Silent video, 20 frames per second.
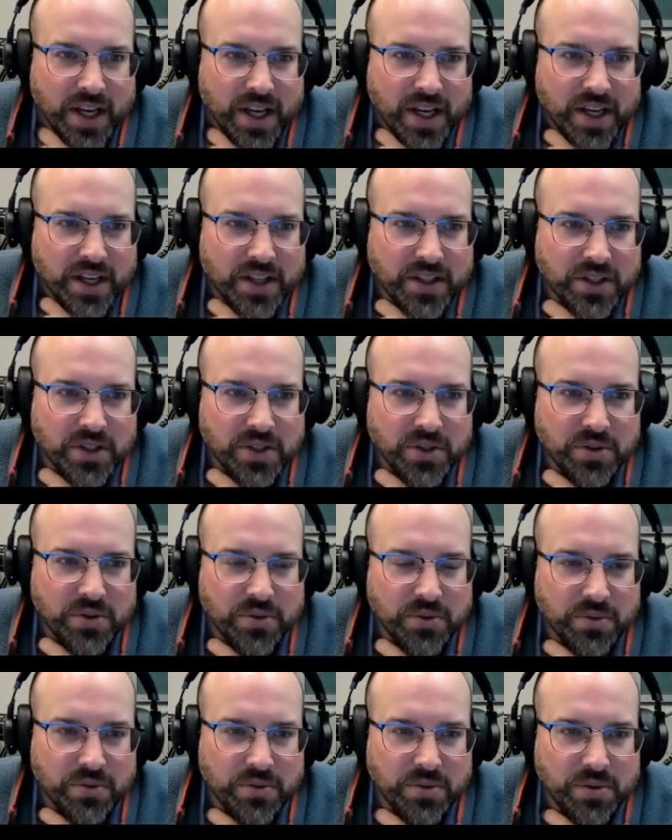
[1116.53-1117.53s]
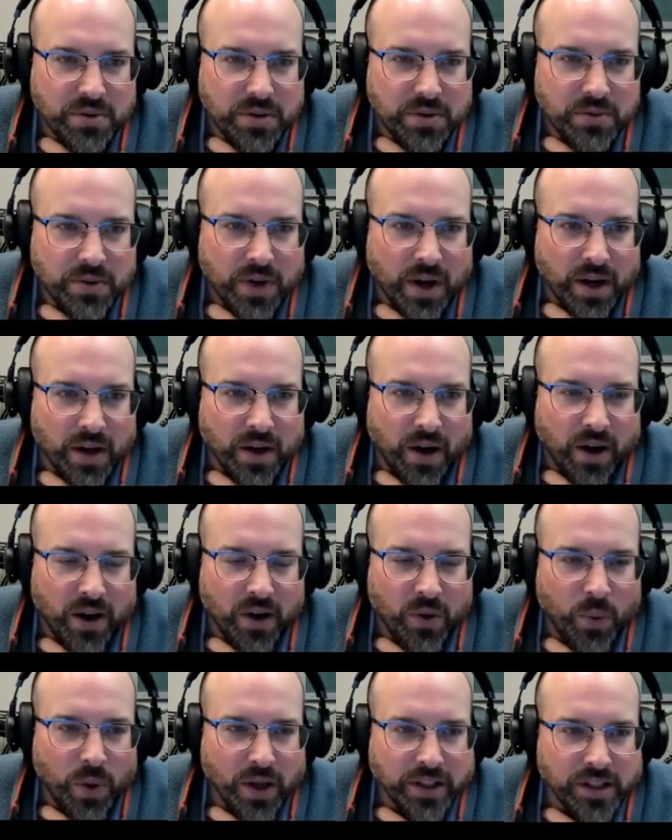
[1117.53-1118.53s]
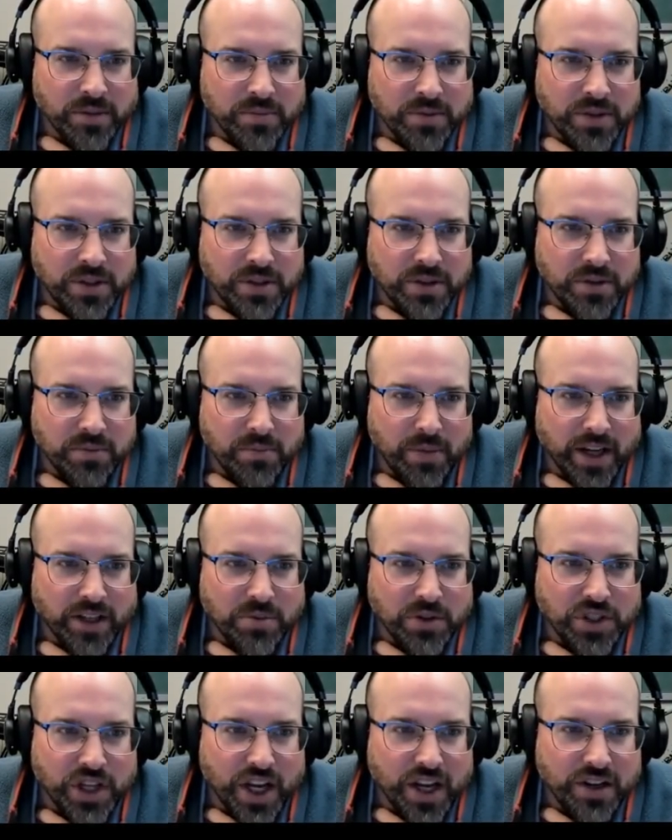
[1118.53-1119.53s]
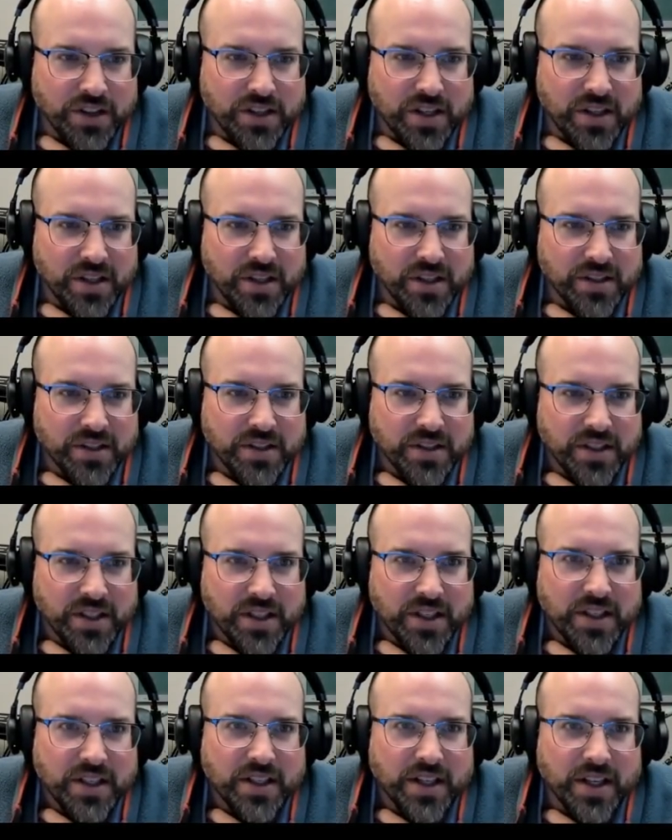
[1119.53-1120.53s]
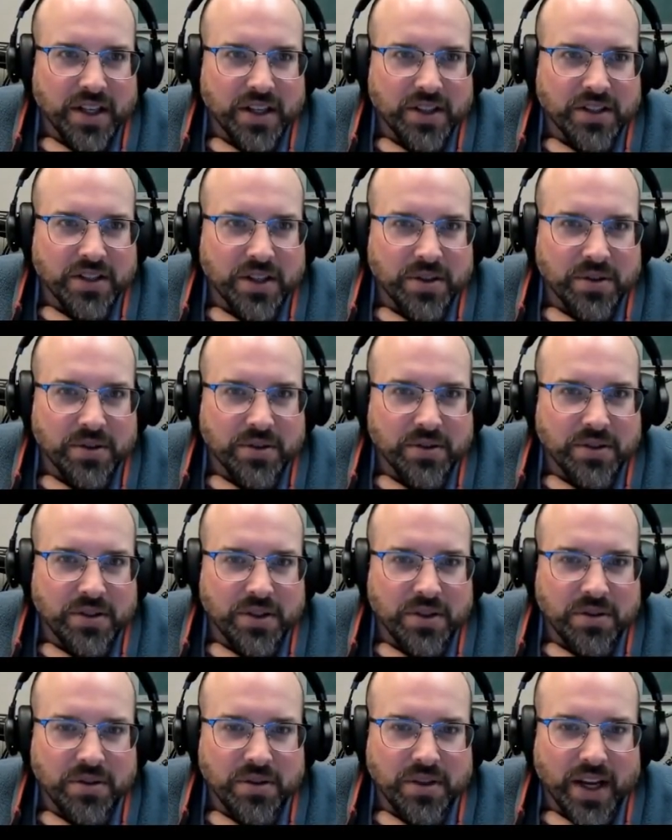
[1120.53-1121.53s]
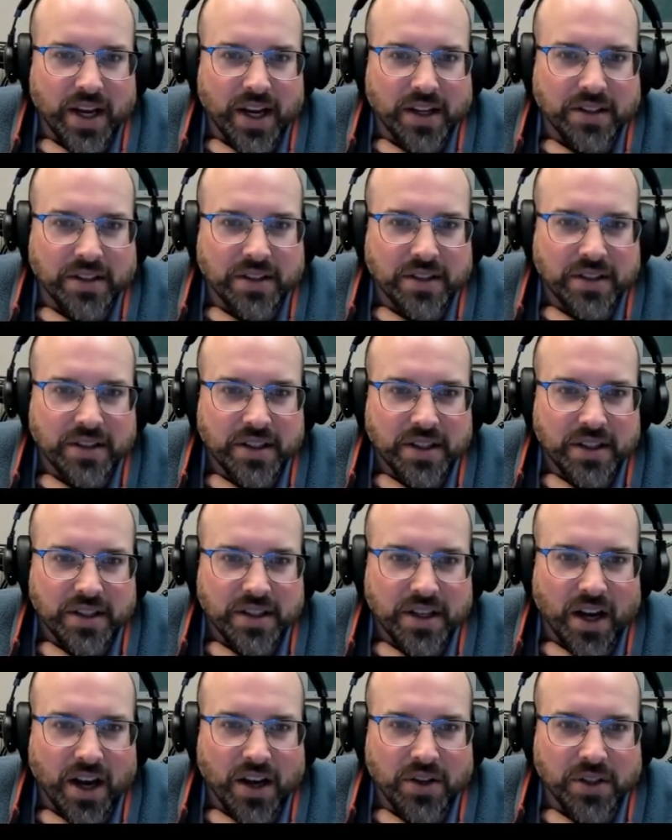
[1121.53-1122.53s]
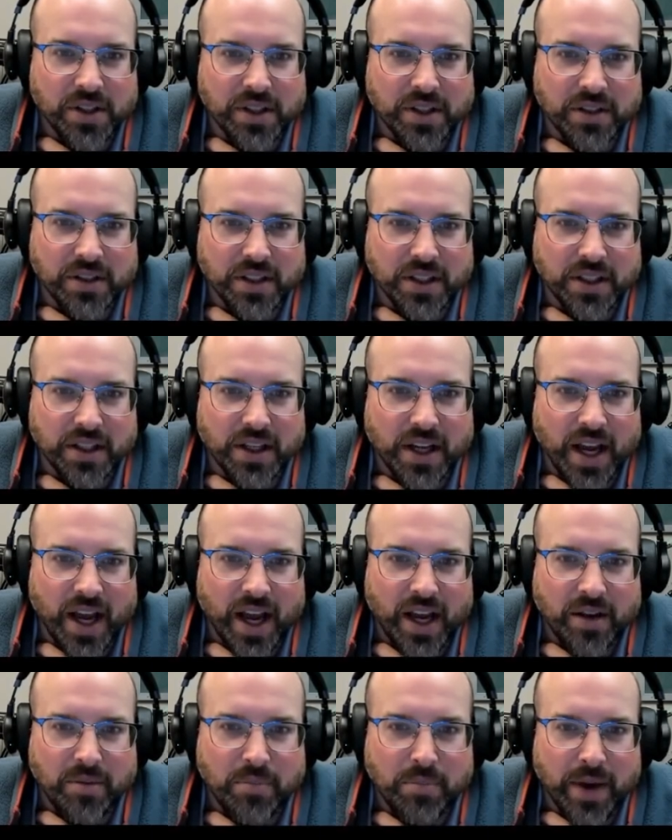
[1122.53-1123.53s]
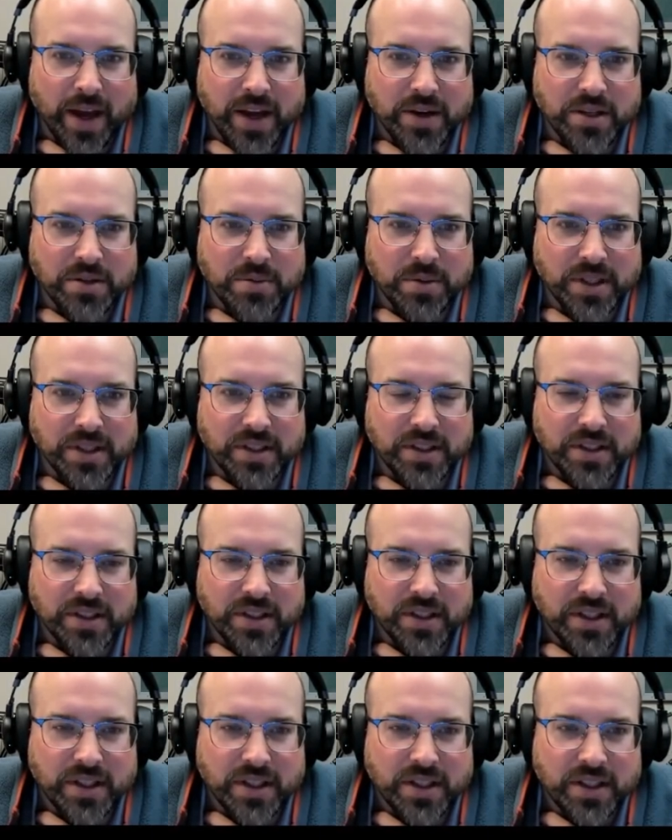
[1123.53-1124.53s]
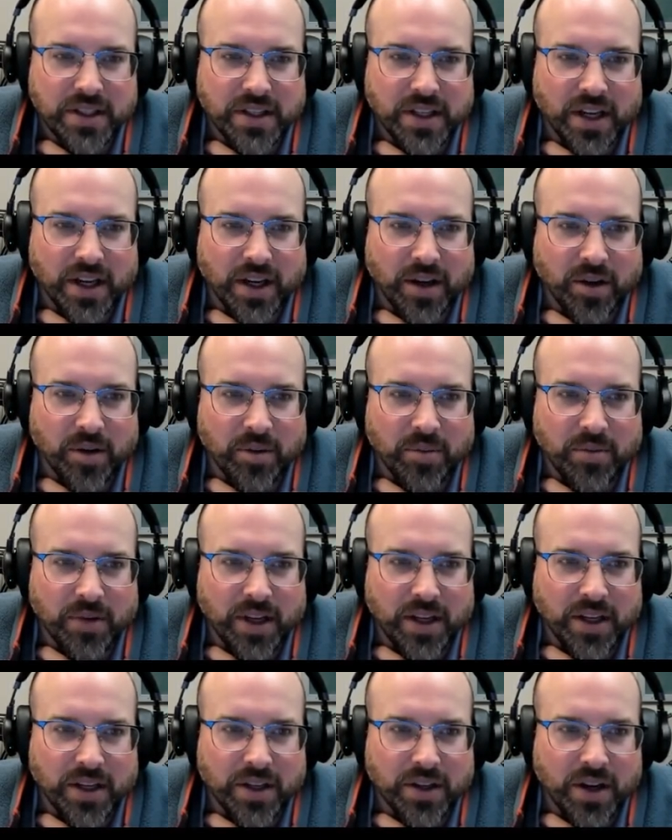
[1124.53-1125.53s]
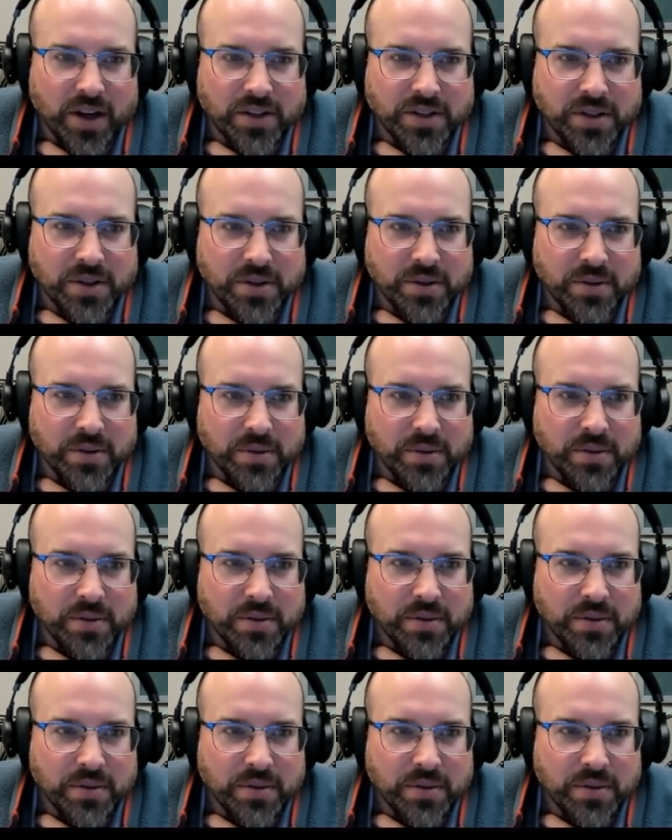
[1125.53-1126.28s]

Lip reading: You are welcome to make some changes to this. And so to do that, you can click Add Management, and you can also